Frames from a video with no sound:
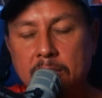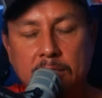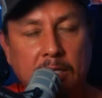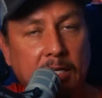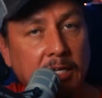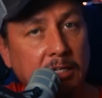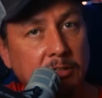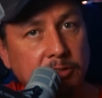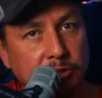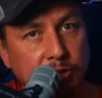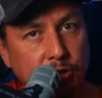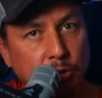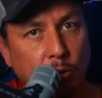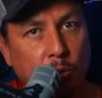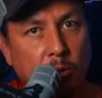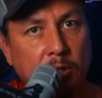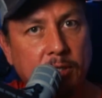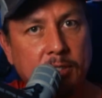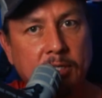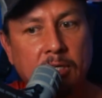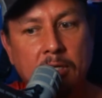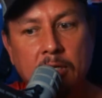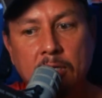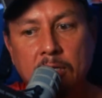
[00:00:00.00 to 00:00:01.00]
In
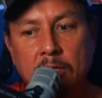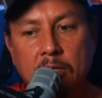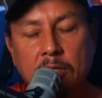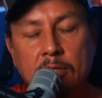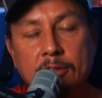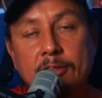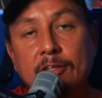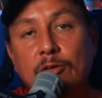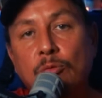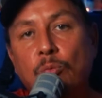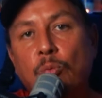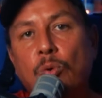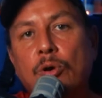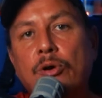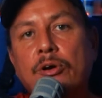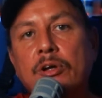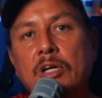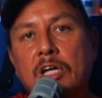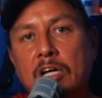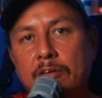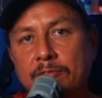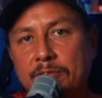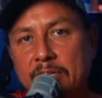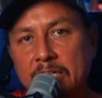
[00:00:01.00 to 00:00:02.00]
short, the
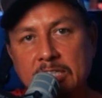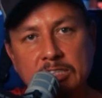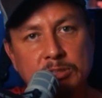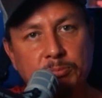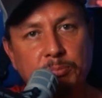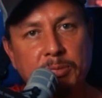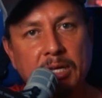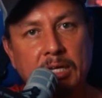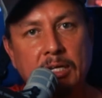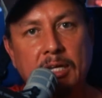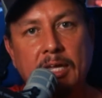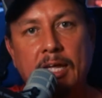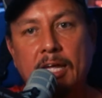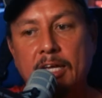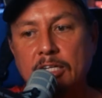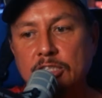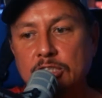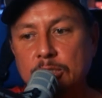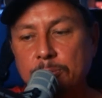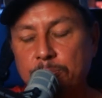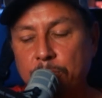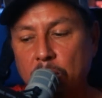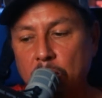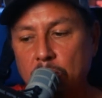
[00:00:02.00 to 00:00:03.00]
work of these men
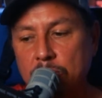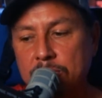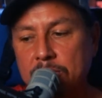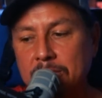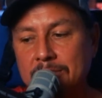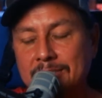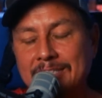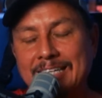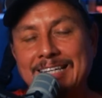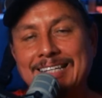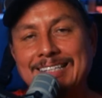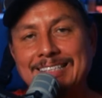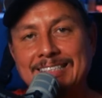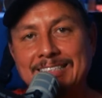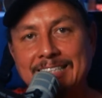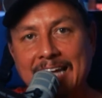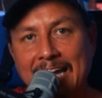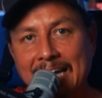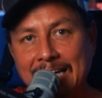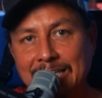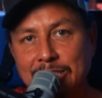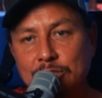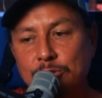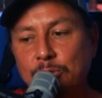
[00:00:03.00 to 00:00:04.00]
exposes the
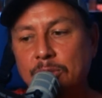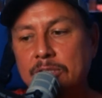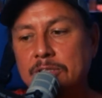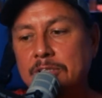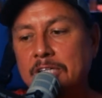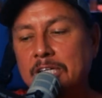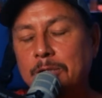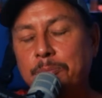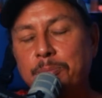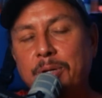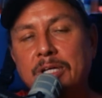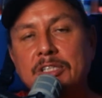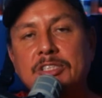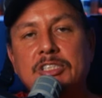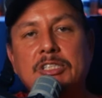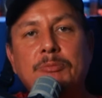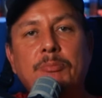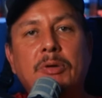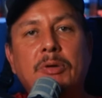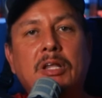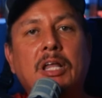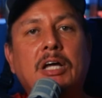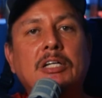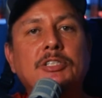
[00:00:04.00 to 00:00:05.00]
dangerous
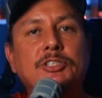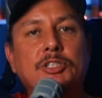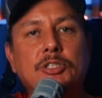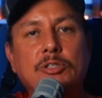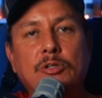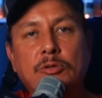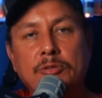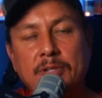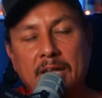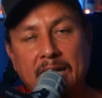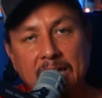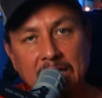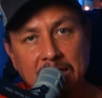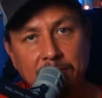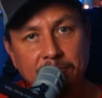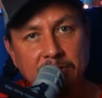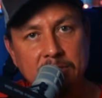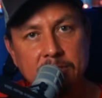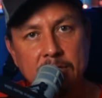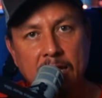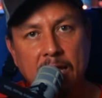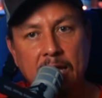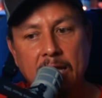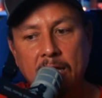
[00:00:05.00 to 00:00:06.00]
epistemological
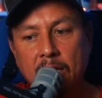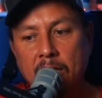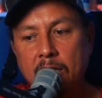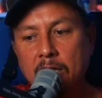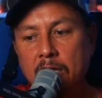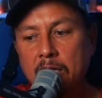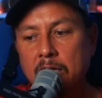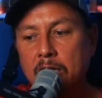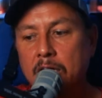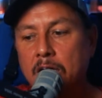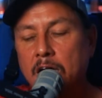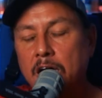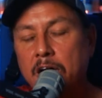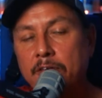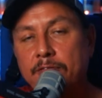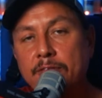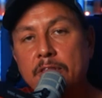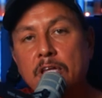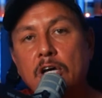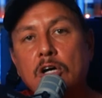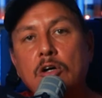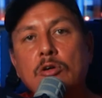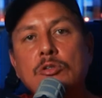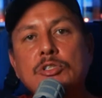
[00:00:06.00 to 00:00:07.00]
naivete of
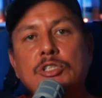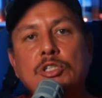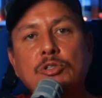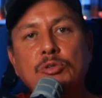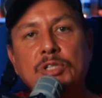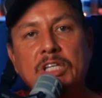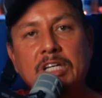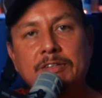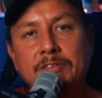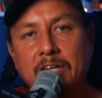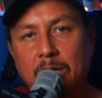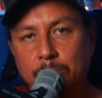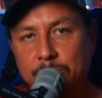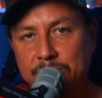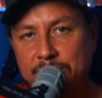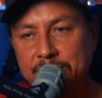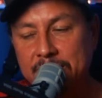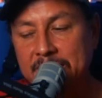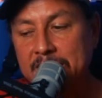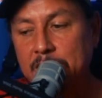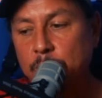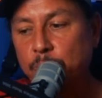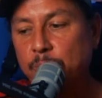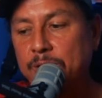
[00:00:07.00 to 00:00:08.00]
those who give
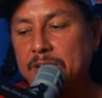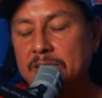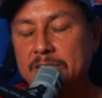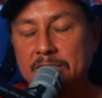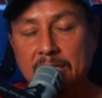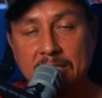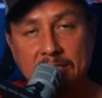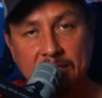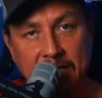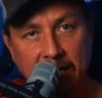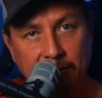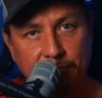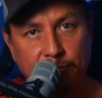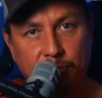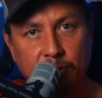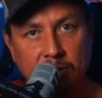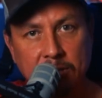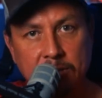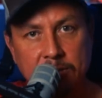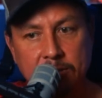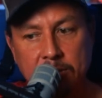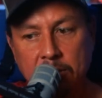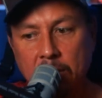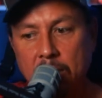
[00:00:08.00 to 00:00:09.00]
obsequious
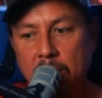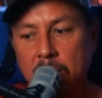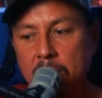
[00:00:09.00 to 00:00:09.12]
deference